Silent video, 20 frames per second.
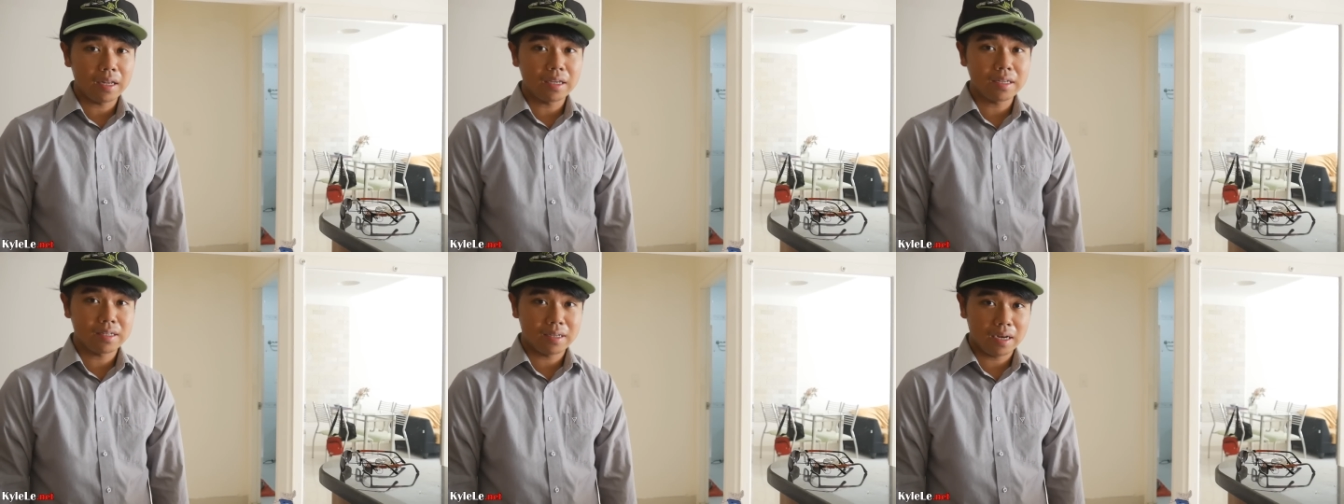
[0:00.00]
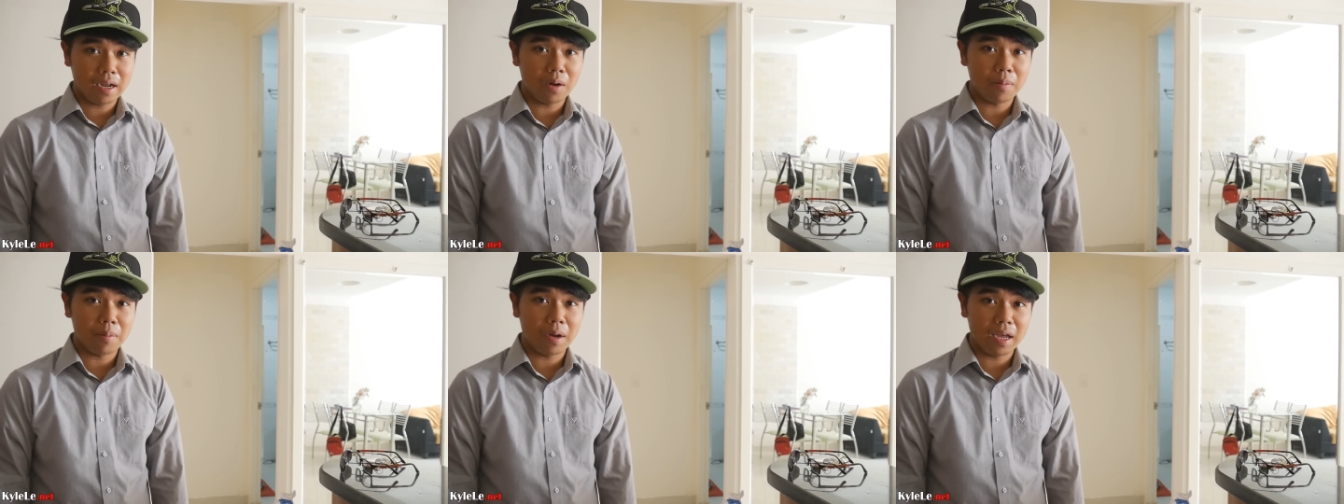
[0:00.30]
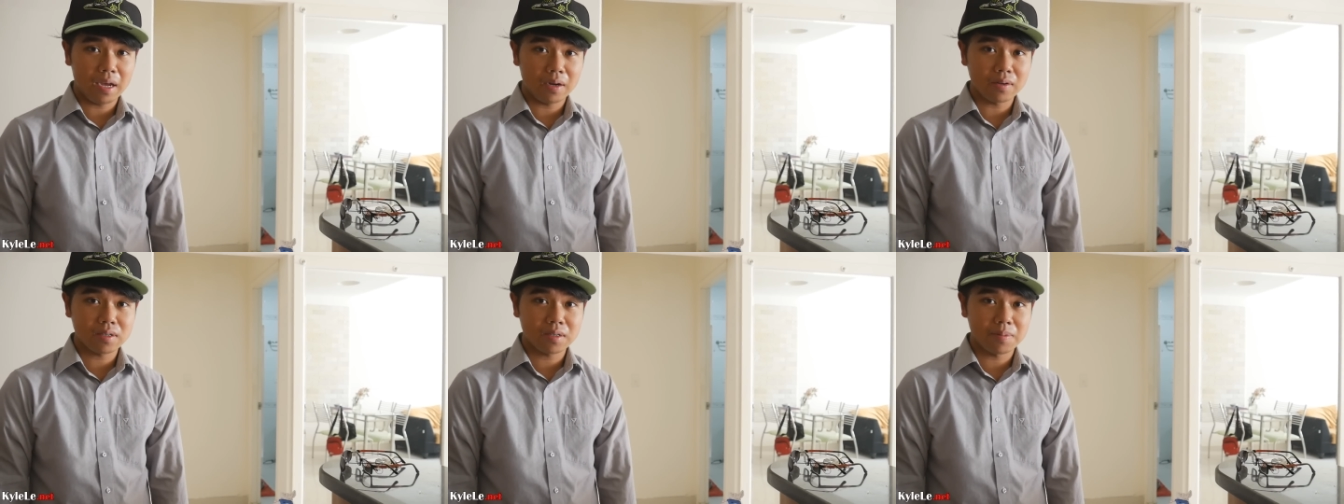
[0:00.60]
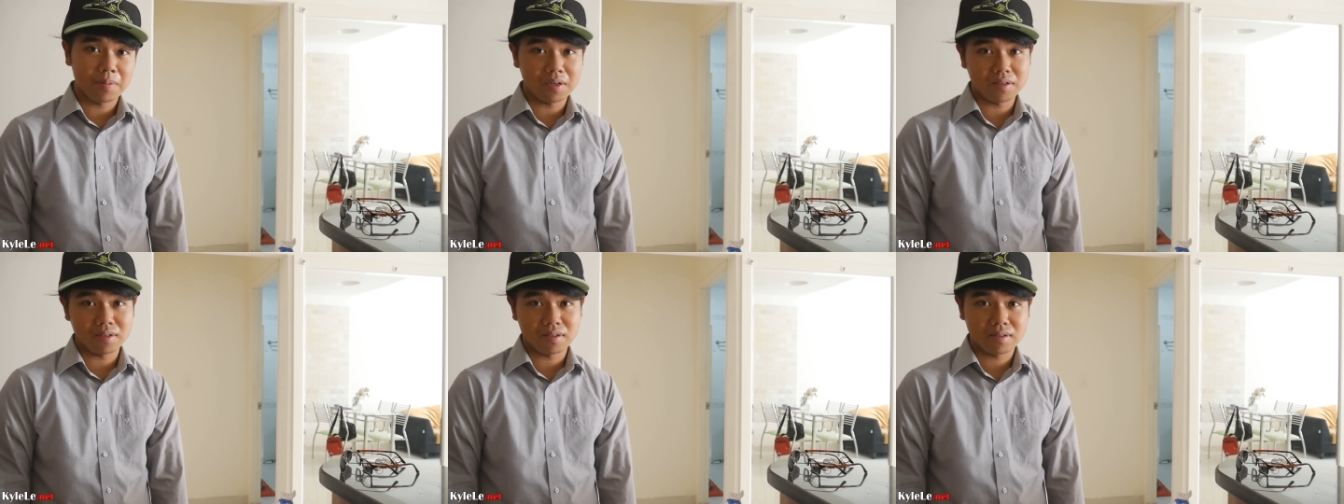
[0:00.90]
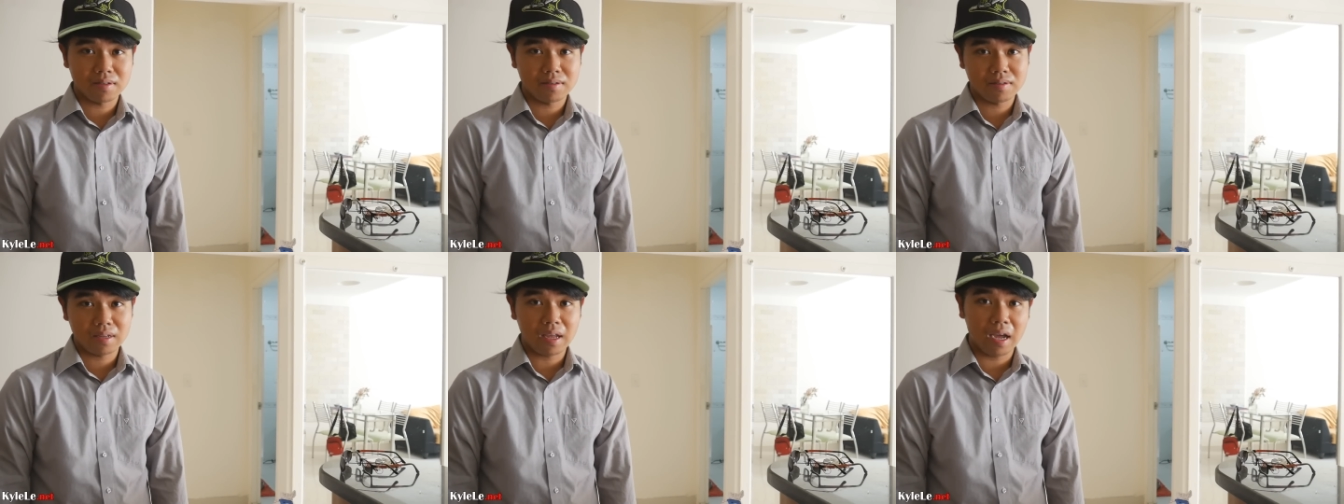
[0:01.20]
at least now my house
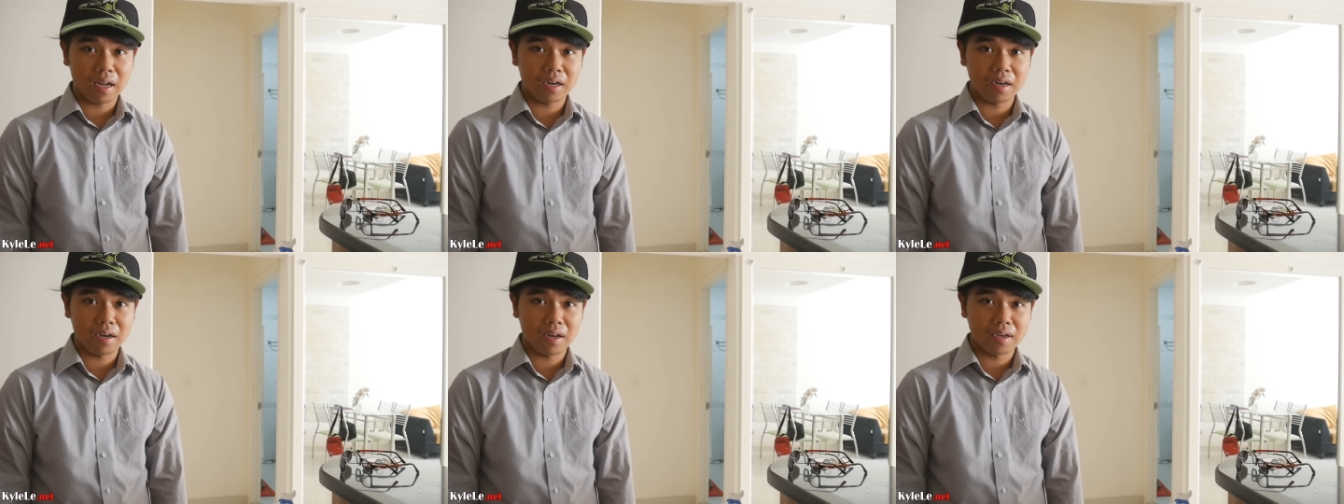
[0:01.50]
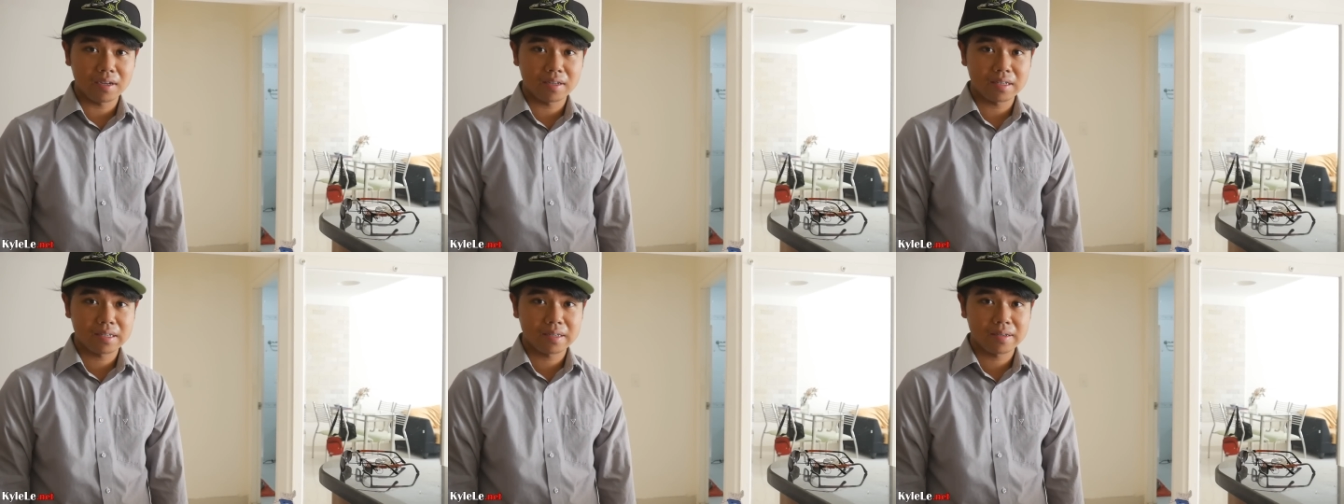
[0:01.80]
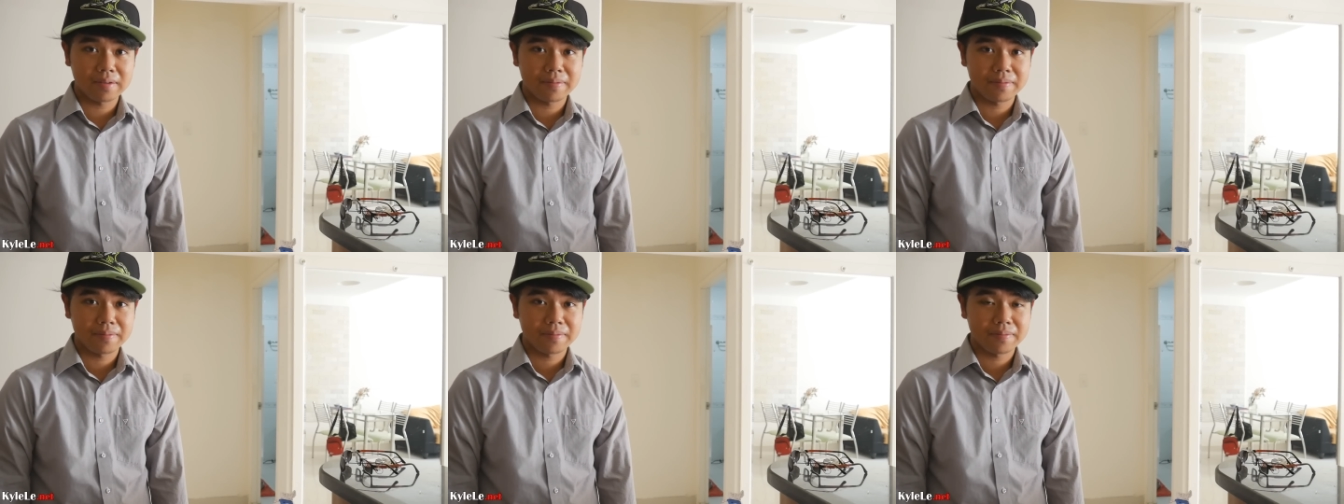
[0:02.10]
smells kind of nice.